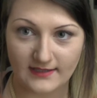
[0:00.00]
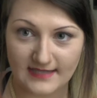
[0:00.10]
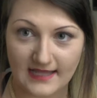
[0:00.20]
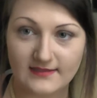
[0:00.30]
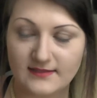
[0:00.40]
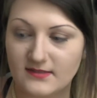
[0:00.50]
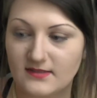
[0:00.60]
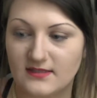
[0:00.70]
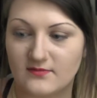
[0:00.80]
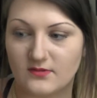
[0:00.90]
dense.
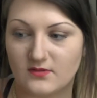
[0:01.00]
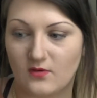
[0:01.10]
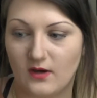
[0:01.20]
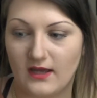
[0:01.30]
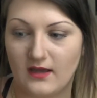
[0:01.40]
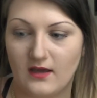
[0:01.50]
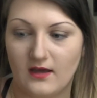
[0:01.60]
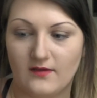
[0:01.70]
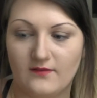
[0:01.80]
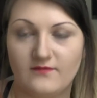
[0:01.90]
This one's quite
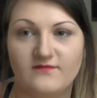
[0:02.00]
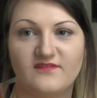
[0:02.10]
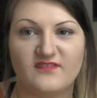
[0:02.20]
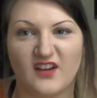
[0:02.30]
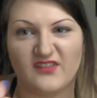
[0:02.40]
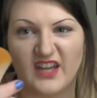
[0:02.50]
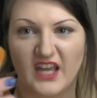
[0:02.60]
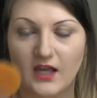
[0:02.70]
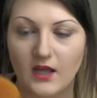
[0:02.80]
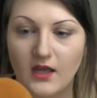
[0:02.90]

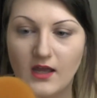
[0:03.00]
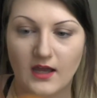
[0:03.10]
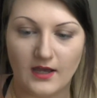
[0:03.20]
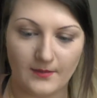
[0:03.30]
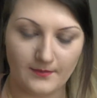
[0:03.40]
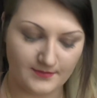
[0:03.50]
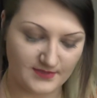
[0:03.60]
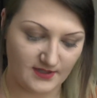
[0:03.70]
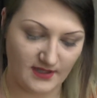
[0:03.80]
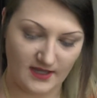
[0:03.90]
fluffy.
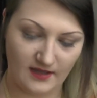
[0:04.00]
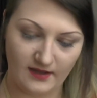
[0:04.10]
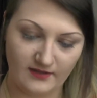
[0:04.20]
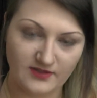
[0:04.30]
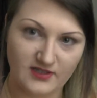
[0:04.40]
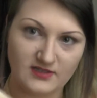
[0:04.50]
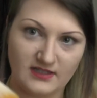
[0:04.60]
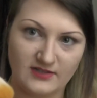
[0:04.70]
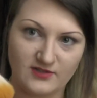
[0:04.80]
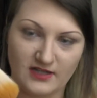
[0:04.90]
So yeah, I just
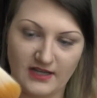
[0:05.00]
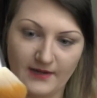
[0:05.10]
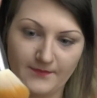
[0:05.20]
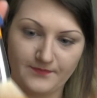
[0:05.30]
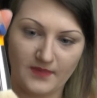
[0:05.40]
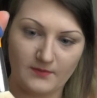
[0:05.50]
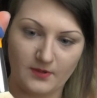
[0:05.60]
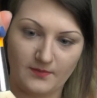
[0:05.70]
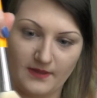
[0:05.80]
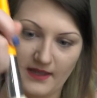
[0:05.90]
literally
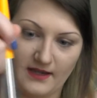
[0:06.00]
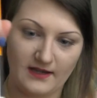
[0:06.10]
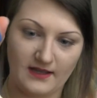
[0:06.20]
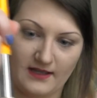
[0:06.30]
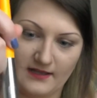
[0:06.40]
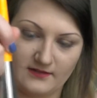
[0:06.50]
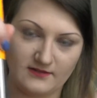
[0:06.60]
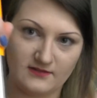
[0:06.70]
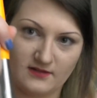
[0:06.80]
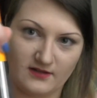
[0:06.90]
plop it in and
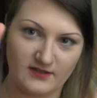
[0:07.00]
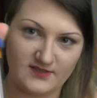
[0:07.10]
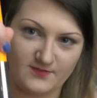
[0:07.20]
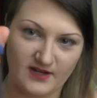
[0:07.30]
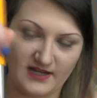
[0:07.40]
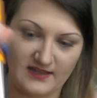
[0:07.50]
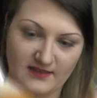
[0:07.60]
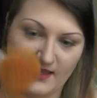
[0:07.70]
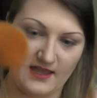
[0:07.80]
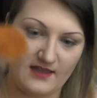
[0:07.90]
kind of spread it in
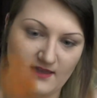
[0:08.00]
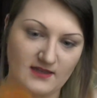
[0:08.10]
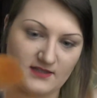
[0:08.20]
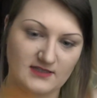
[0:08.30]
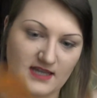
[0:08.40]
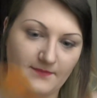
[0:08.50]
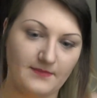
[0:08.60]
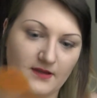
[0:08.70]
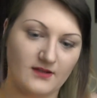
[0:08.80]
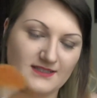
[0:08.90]
there,
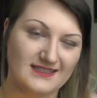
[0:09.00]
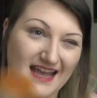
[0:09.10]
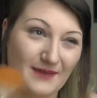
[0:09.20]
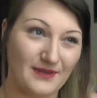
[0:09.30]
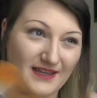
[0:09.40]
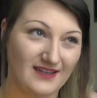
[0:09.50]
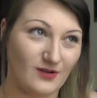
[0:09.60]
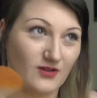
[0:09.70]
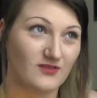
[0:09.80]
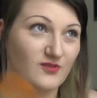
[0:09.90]
dab it
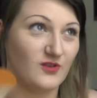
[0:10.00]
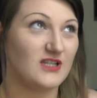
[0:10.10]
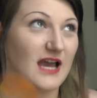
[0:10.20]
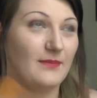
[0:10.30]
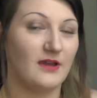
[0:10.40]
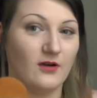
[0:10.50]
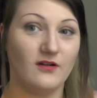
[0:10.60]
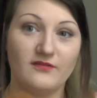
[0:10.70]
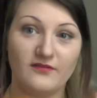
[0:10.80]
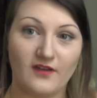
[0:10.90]
off or tap it
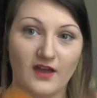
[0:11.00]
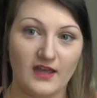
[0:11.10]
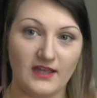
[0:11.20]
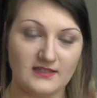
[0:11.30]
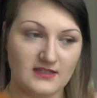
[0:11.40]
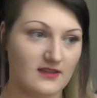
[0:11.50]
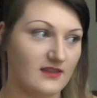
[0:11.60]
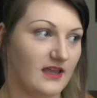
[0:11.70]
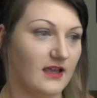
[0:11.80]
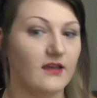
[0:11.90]
off into the
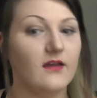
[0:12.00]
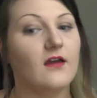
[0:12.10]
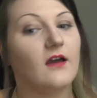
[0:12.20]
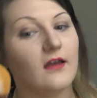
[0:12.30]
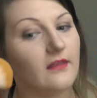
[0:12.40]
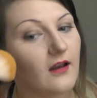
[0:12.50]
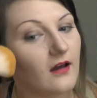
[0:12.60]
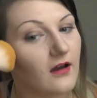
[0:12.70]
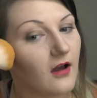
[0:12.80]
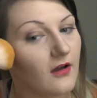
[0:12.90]
thing, and then
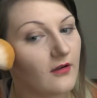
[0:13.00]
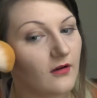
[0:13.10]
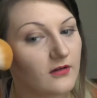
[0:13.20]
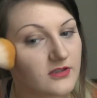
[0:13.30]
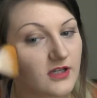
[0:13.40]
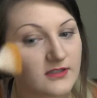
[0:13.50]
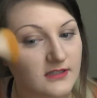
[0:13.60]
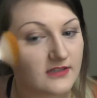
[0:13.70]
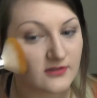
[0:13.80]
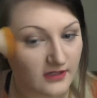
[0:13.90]
I go just
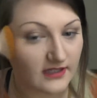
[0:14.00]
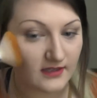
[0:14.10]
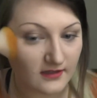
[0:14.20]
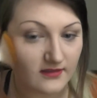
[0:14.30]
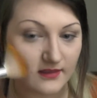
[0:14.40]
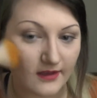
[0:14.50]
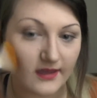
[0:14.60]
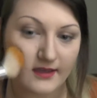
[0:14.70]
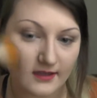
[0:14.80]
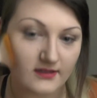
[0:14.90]
literally
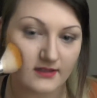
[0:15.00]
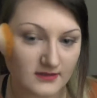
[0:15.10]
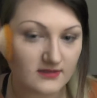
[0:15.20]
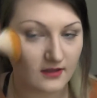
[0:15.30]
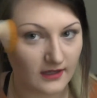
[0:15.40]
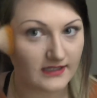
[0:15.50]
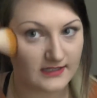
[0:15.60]
there and then slightly